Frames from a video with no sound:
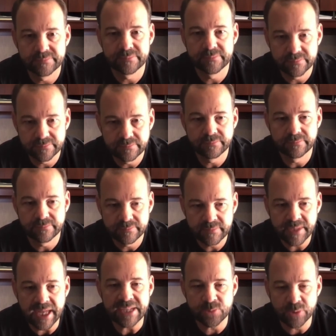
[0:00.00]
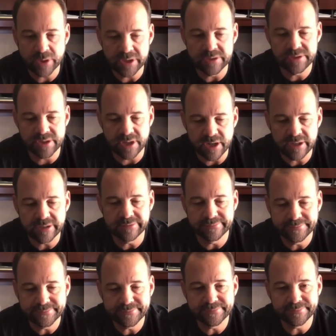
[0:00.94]
Some use
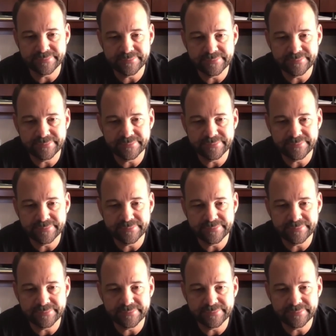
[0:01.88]
Salesforce.com